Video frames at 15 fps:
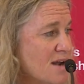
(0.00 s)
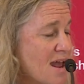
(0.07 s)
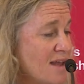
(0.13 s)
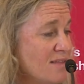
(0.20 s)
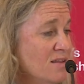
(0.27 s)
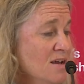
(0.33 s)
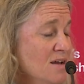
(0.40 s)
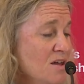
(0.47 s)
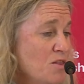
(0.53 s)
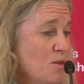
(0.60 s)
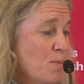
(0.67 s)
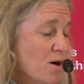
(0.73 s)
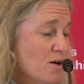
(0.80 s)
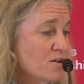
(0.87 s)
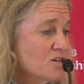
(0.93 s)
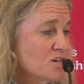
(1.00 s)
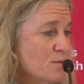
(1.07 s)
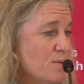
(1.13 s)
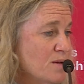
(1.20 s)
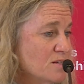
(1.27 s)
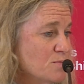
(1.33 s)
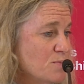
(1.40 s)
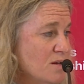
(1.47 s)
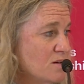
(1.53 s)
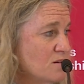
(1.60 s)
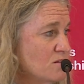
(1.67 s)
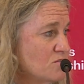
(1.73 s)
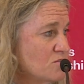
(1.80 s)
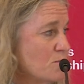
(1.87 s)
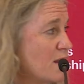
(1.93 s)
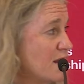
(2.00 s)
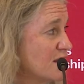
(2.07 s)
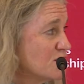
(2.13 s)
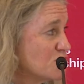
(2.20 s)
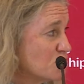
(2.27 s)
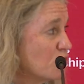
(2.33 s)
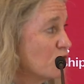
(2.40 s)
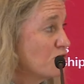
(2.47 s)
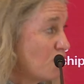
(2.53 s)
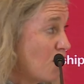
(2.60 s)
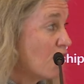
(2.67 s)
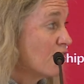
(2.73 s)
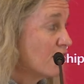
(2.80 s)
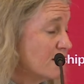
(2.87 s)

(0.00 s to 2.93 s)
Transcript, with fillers: and the partnership has been tremendous so far,